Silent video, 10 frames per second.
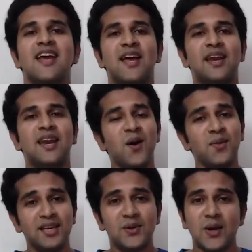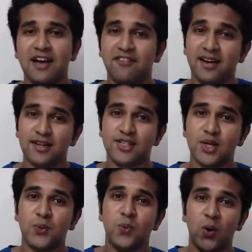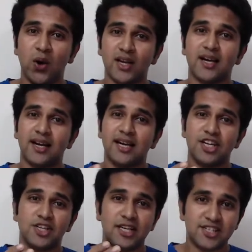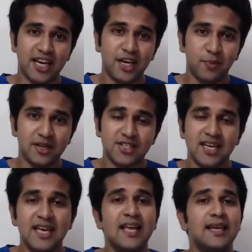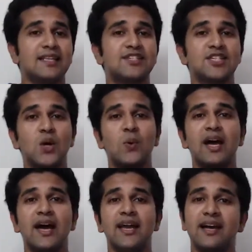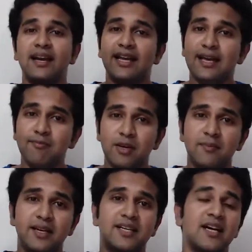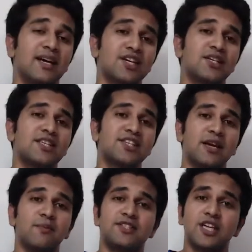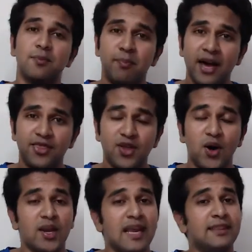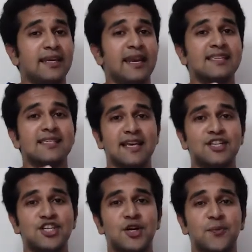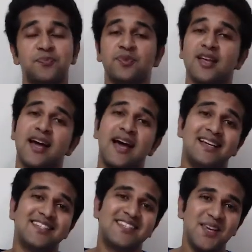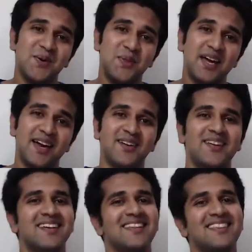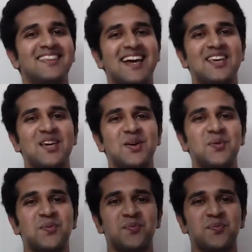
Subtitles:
Now that you have understood what are conditional statements, let's go ahead and implement conditional statements in Python in the next lecture. I'll see you there. Thank you.